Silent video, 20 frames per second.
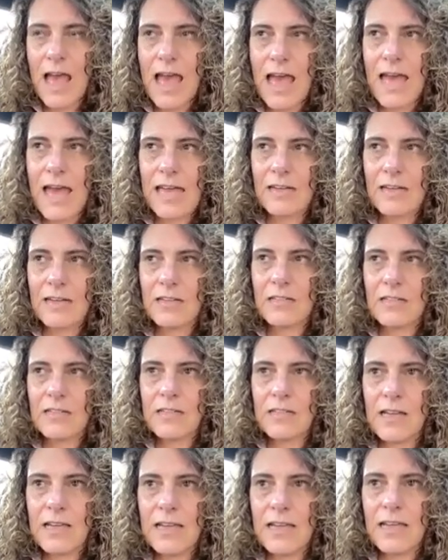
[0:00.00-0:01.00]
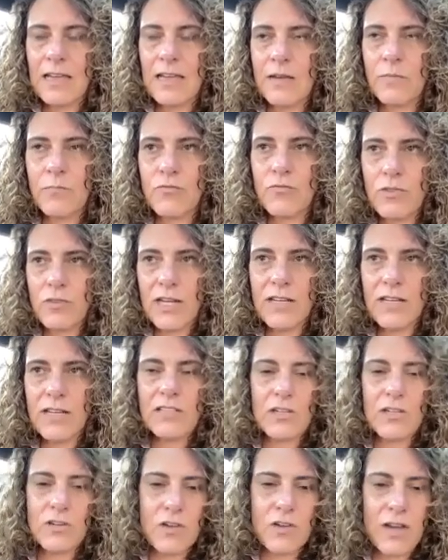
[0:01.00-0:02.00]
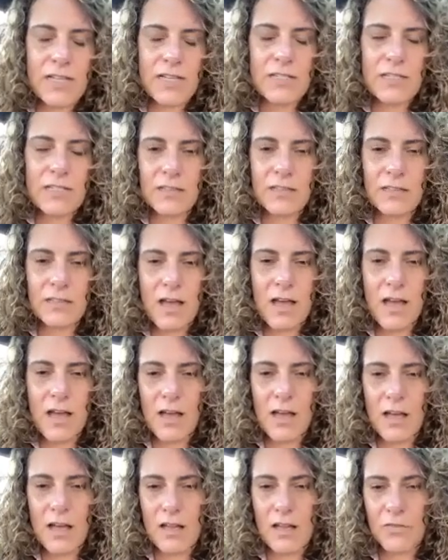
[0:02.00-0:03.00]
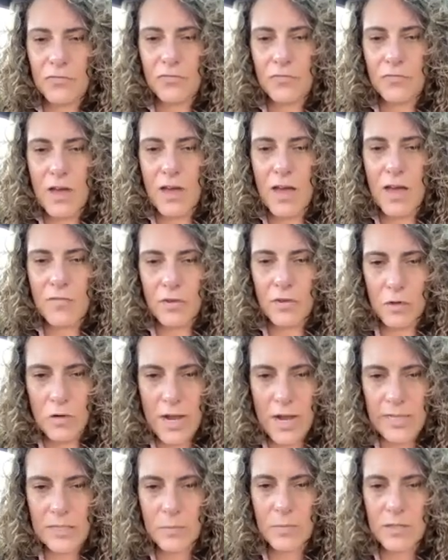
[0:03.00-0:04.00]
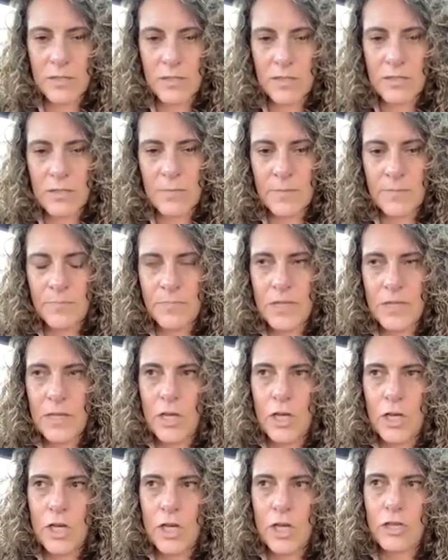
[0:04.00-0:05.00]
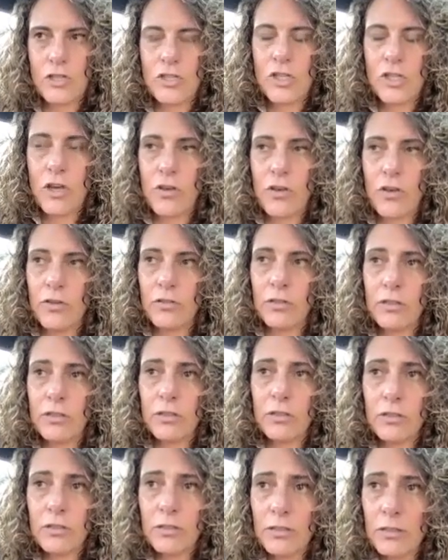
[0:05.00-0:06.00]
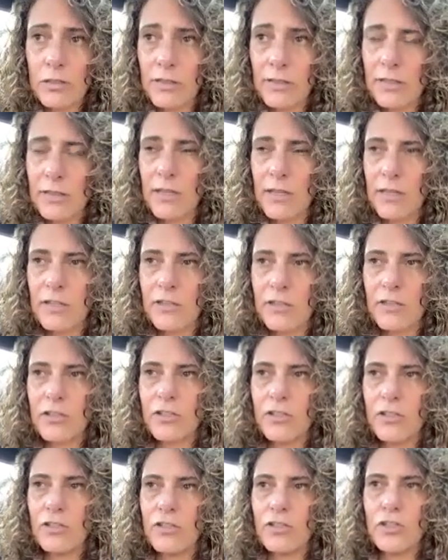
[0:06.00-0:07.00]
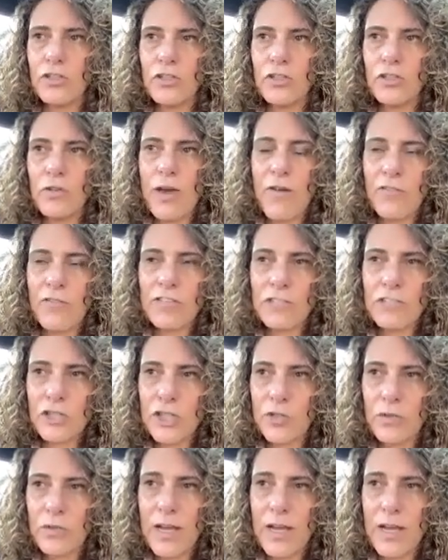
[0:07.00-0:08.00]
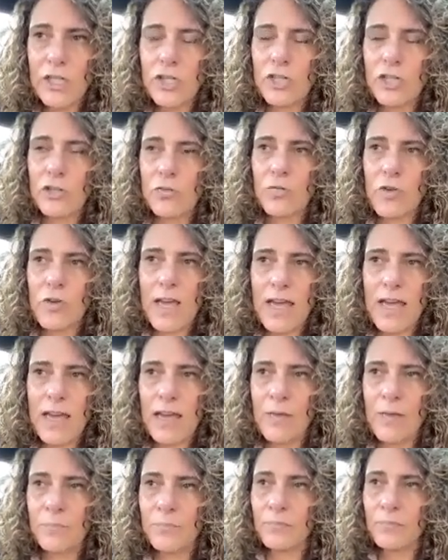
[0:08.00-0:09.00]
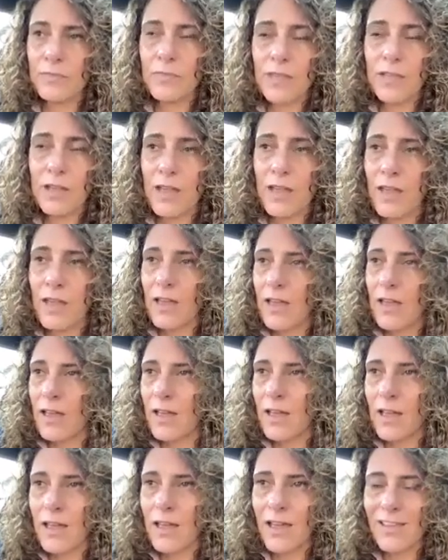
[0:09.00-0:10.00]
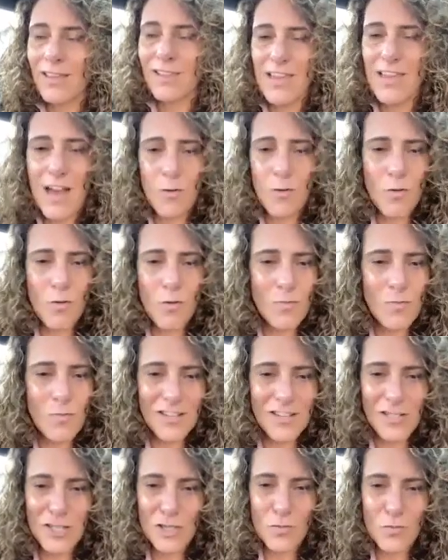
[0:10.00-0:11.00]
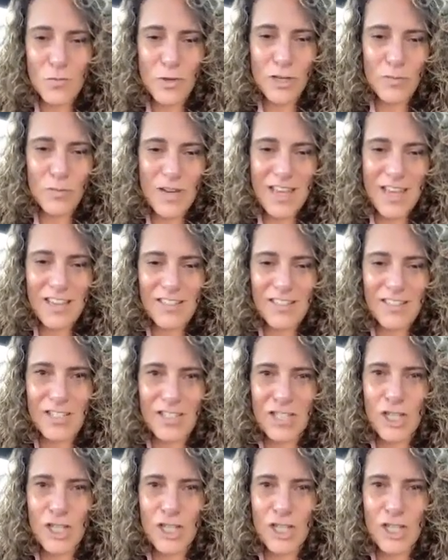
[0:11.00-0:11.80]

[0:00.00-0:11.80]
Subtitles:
And it breeds a great deal of harassment. So you have a situation where a young woman enters the workplace.